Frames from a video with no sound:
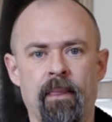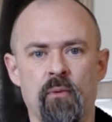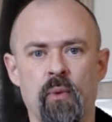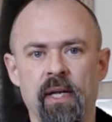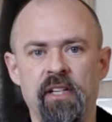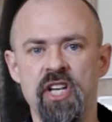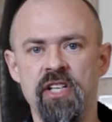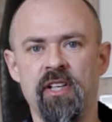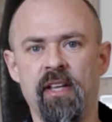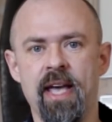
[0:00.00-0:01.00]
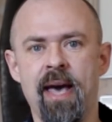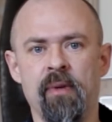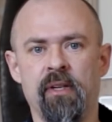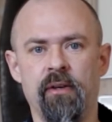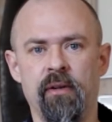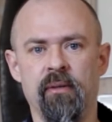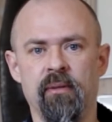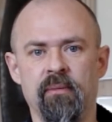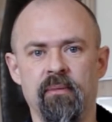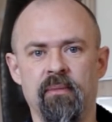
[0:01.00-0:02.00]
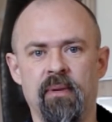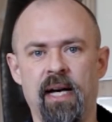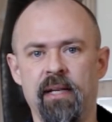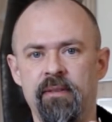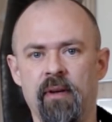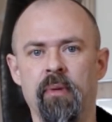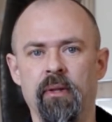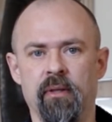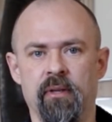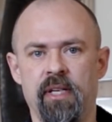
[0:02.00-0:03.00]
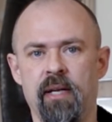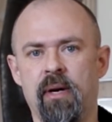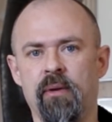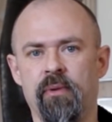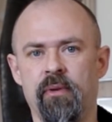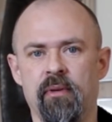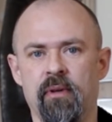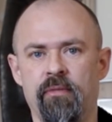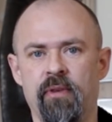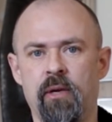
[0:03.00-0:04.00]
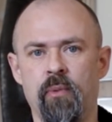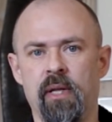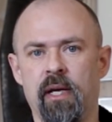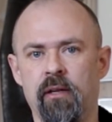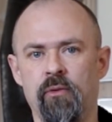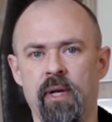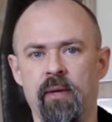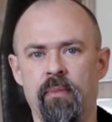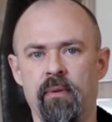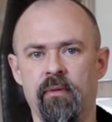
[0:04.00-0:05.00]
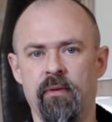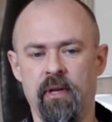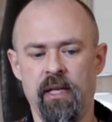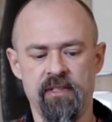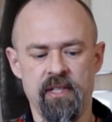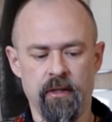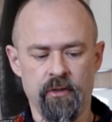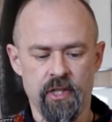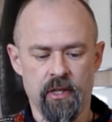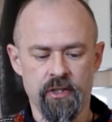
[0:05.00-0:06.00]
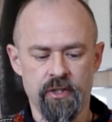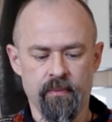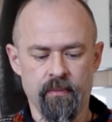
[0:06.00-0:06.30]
When I changed the diameter, I doubled the amount of liquid I could vape in a single charge.